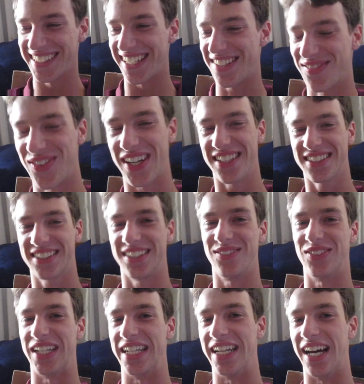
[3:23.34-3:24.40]
That's basically
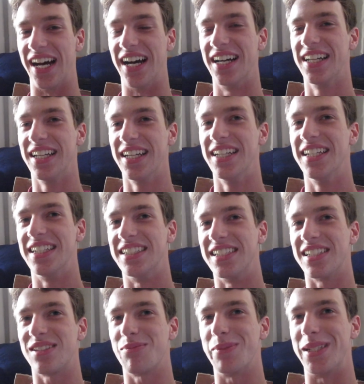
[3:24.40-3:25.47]
been,
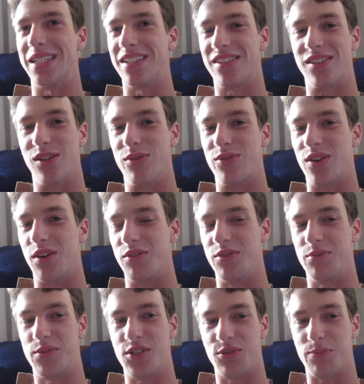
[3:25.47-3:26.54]
that's been it so far.
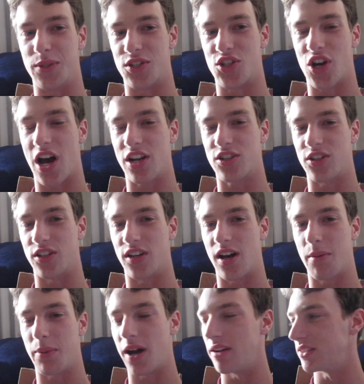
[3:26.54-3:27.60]
We've just been chotching it
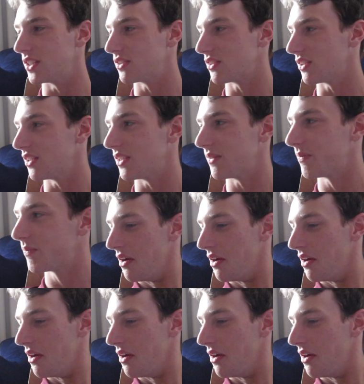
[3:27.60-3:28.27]
up, obviously.